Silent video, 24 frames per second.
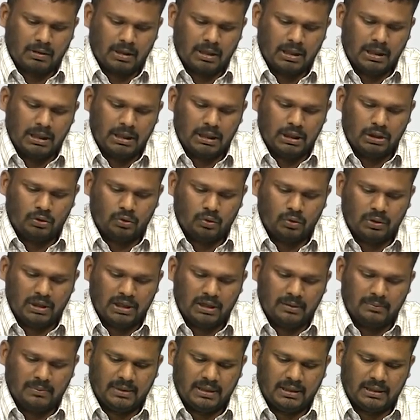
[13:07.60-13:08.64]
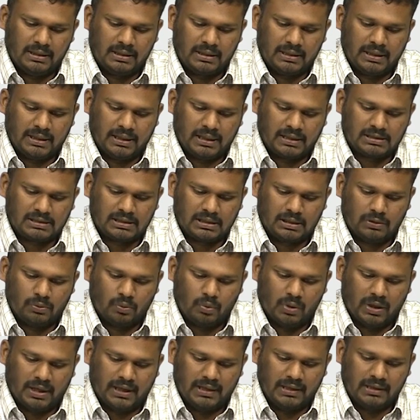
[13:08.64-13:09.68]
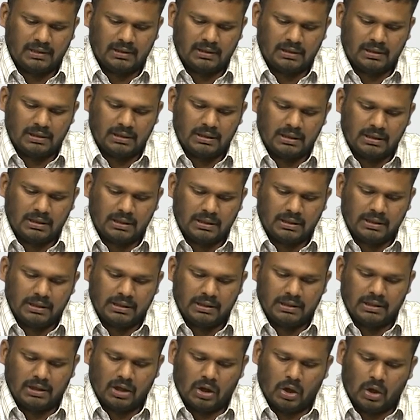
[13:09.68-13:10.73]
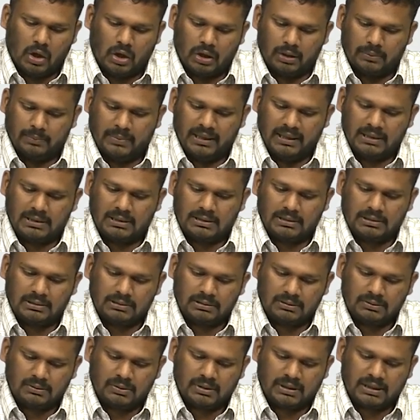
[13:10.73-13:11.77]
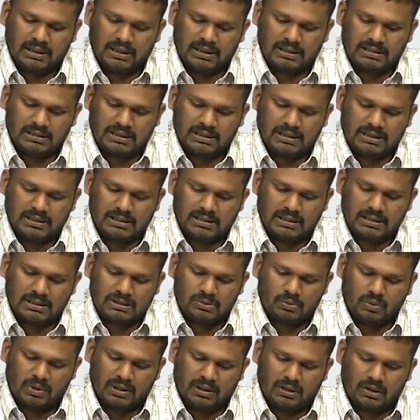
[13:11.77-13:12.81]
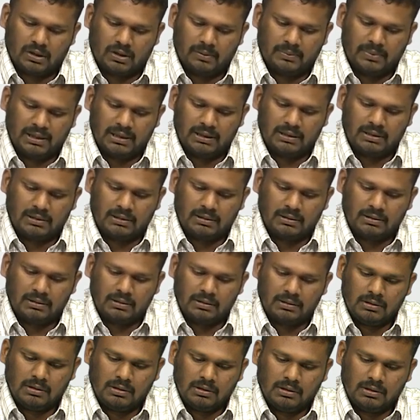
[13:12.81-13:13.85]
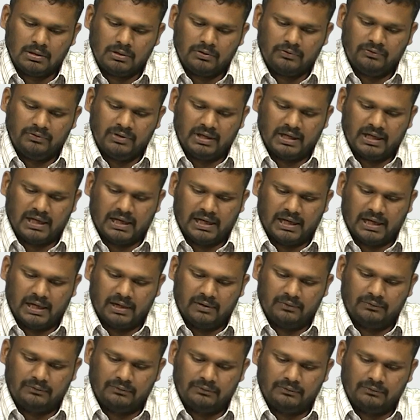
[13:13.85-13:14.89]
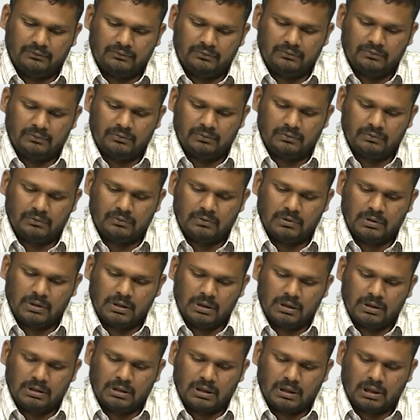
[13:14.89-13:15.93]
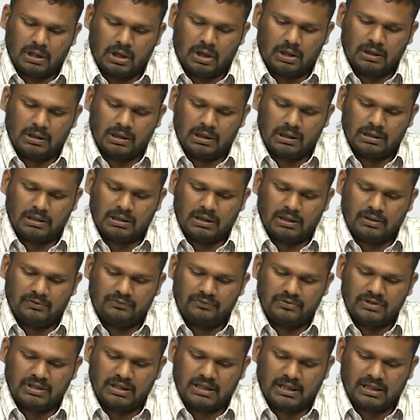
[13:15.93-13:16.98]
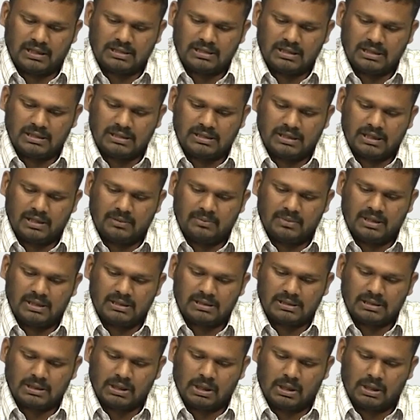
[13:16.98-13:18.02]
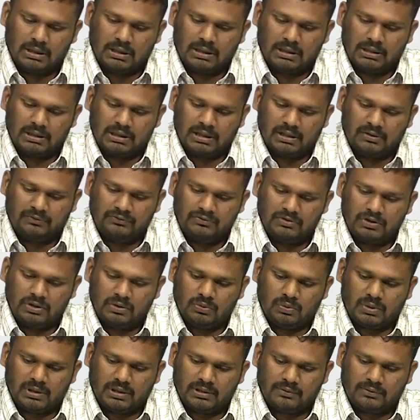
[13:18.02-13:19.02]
any two element X and Y in the orbit, okay, let us say this is one orbit, we have the cardinality of Gx is same as cardinality of Gy.